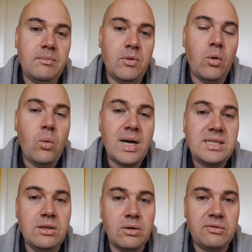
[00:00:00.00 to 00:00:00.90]

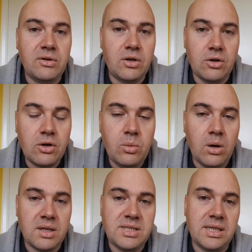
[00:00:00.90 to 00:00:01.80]
Always look for good
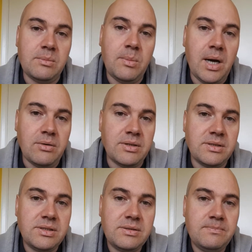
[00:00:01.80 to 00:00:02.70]
quality
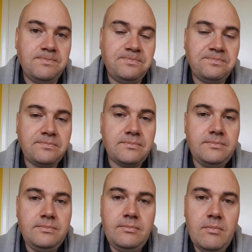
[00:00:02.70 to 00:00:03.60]
components.
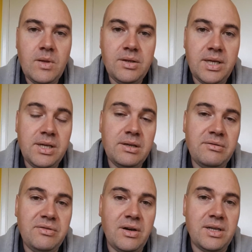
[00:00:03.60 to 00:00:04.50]
Now you're going
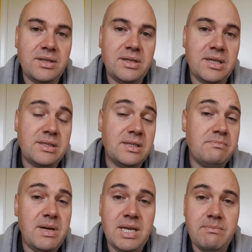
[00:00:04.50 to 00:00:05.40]
to find there's
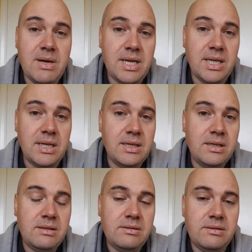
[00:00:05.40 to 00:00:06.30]
many
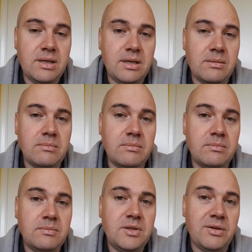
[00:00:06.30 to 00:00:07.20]

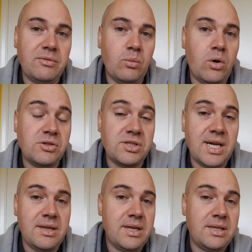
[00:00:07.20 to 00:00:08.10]
different washers
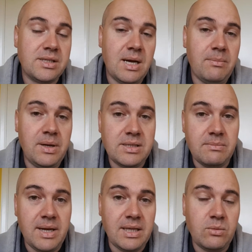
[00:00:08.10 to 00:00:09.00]
out there. There's companies that
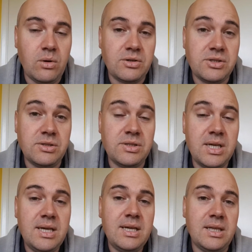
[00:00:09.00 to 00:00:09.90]
make the washers.
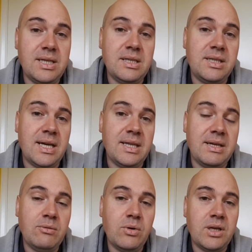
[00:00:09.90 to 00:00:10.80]
At the end of the day,
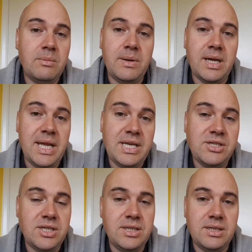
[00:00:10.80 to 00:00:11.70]
they're all going to be an
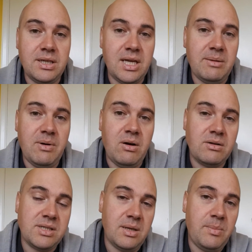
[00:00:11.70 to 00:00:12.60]
engine, a
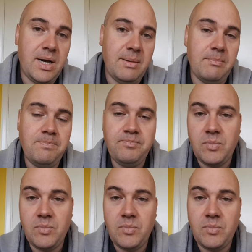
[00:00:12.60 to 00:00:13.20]
gearbox and a pump,